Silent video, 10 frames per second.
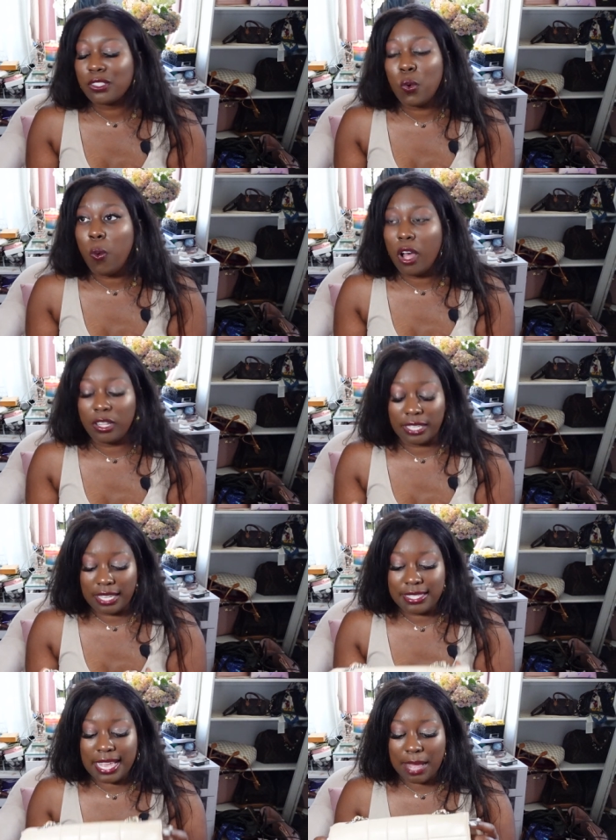
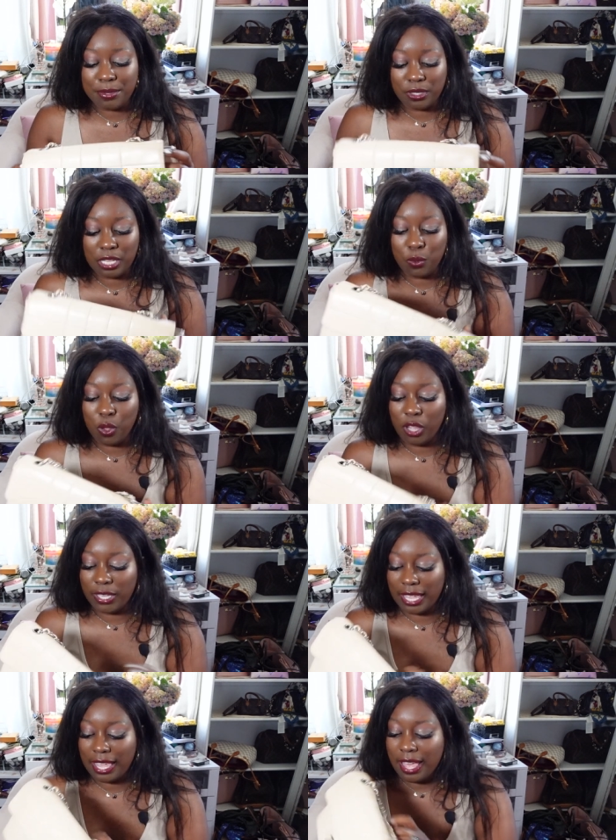quality. It's absolutely
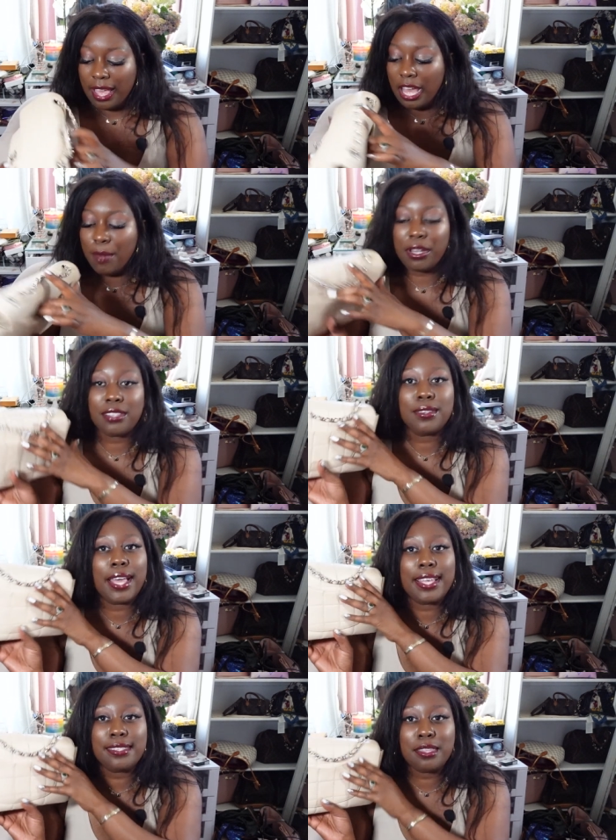quality. It also
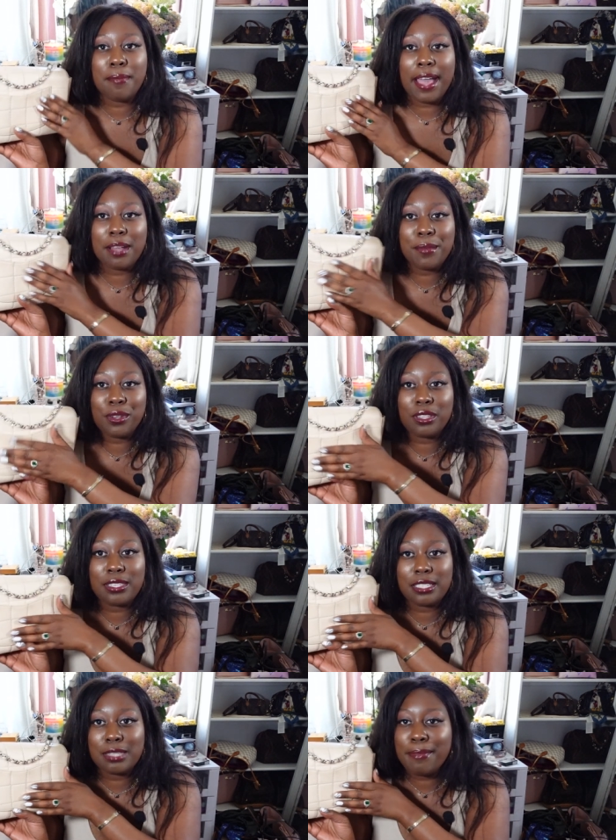has the back Mona
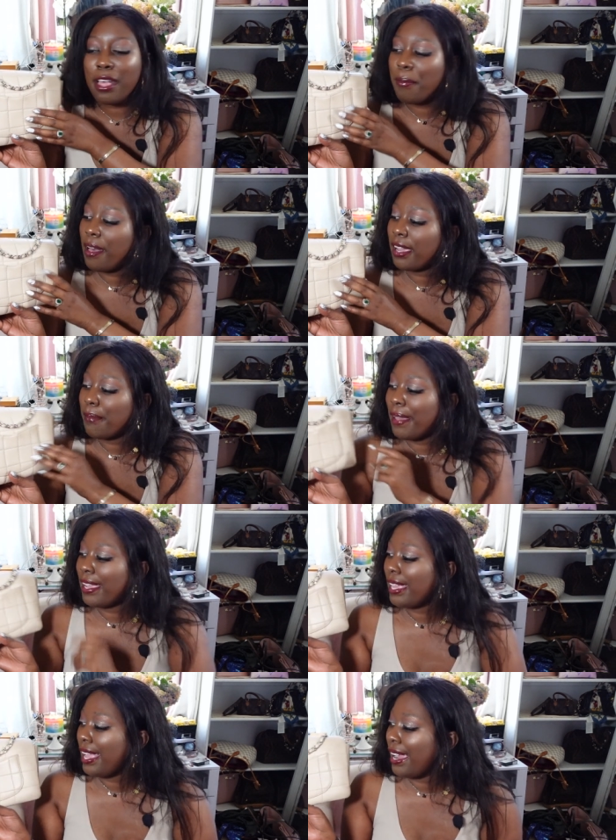Lisa smile pocket
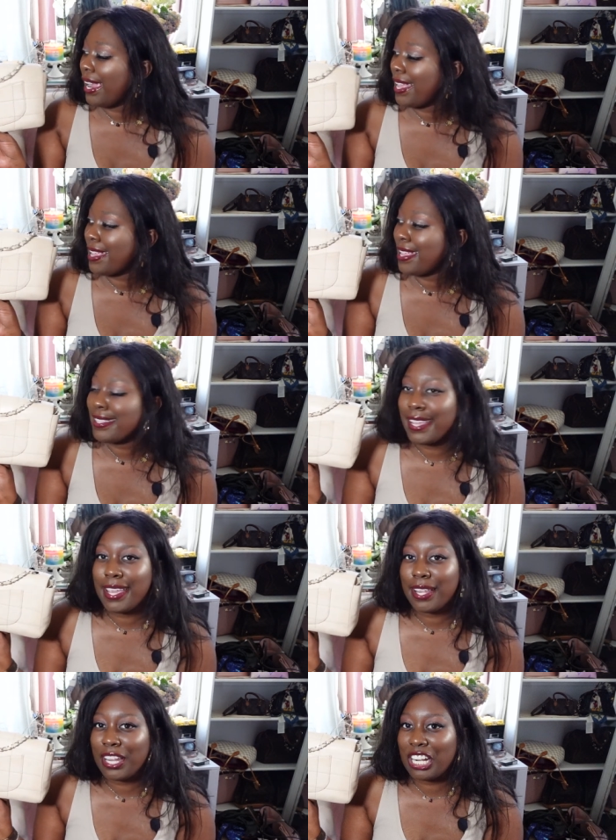back here. It is
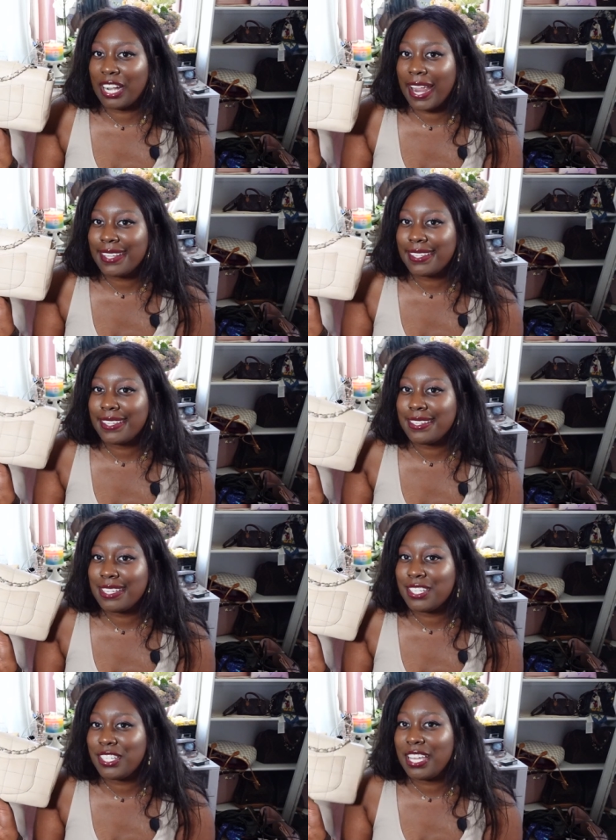in great
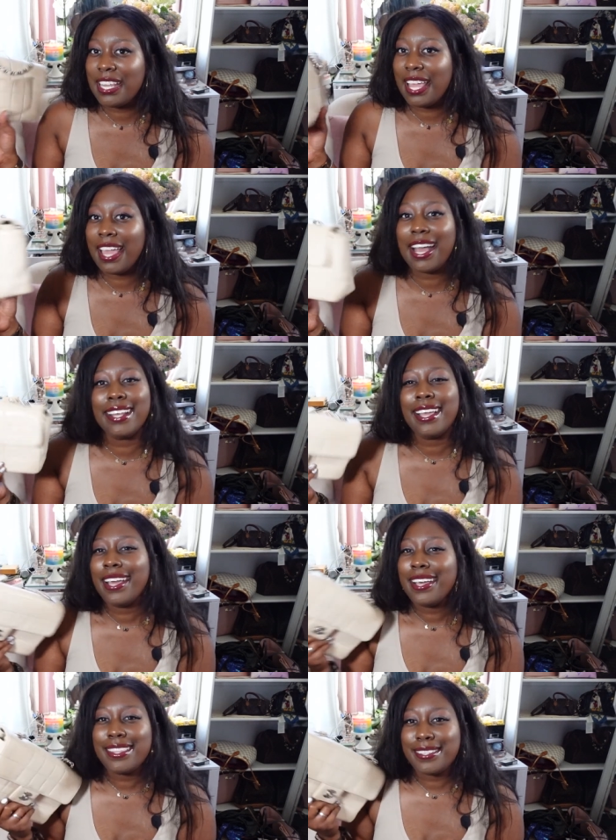condition, and
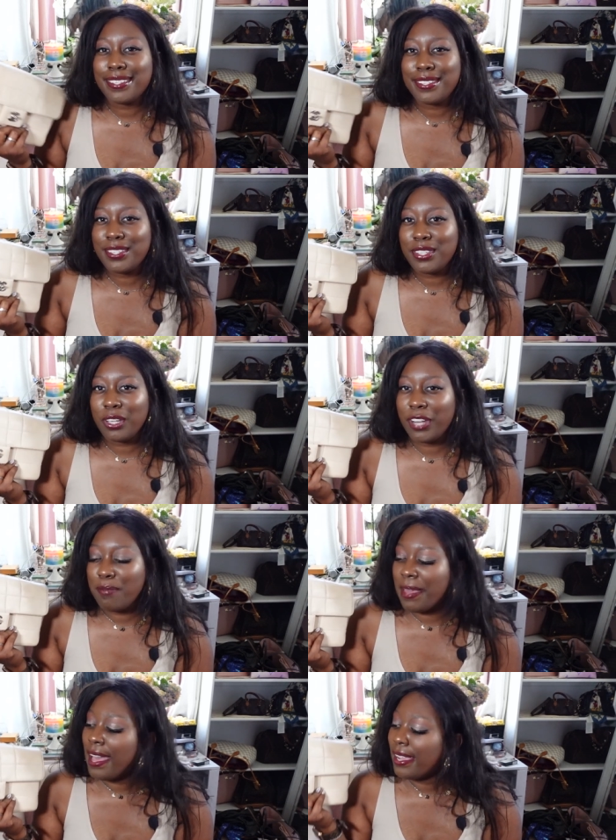this is just a
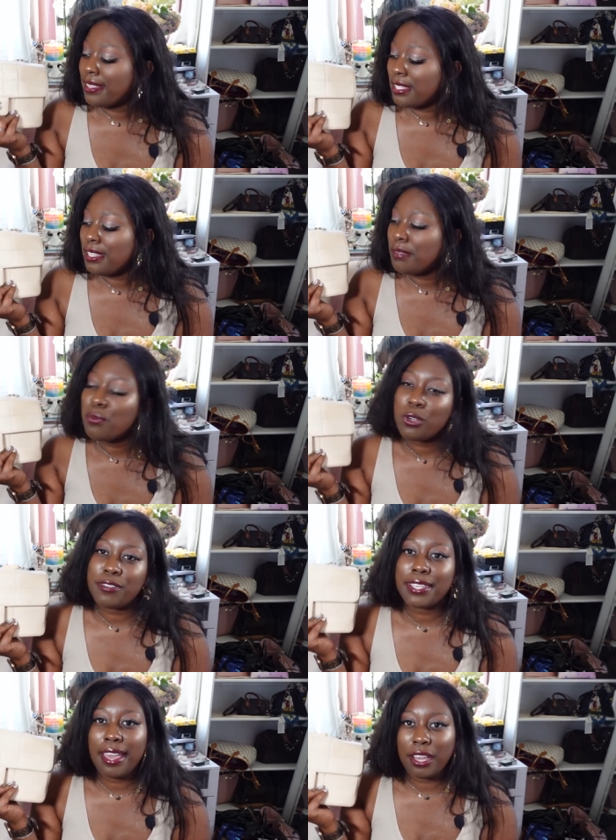great bag. This is more
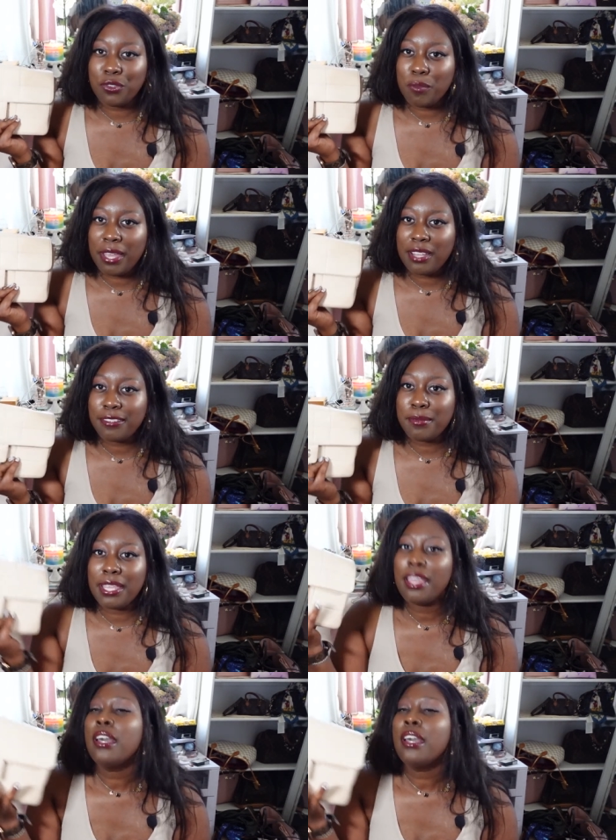of a casual bag for me.